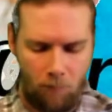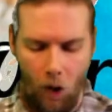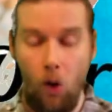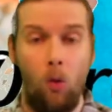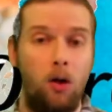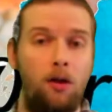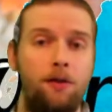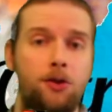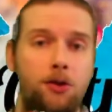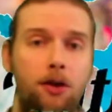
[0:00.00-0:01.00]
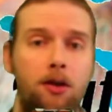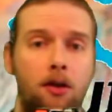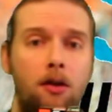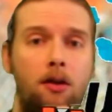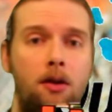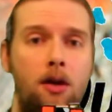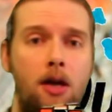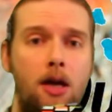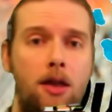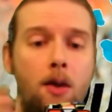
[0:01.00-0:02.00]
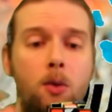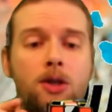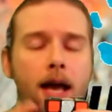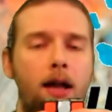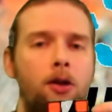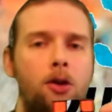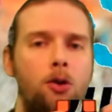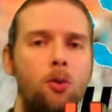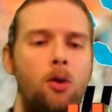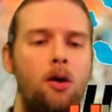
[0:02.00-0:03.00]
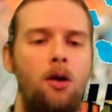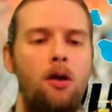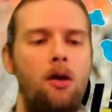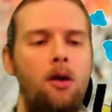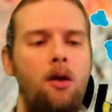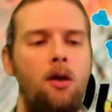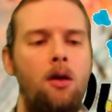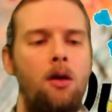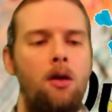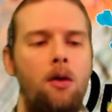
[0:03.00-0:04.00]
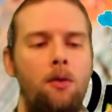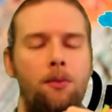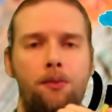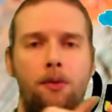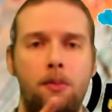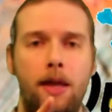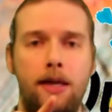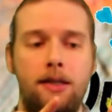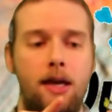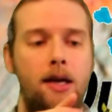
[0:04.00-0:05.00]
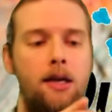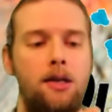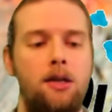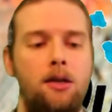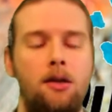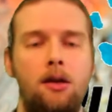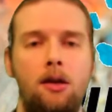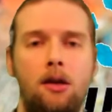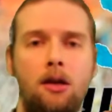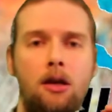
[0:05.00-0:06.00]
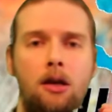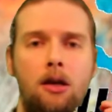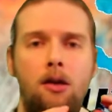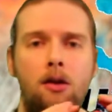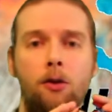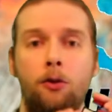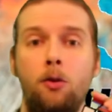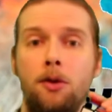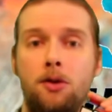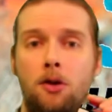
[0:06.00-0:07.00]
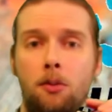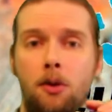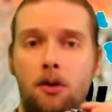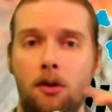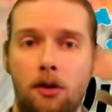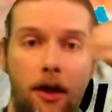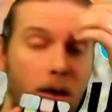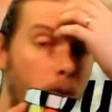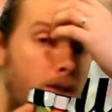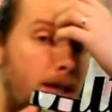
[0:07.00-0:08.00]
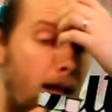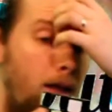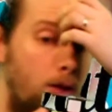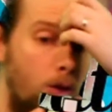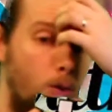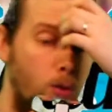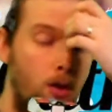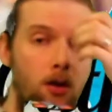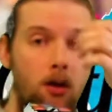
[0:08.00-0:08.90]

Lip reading: Oh, all of a sudden, they would tell you from their side of the Rubik's Cube. They would tell you,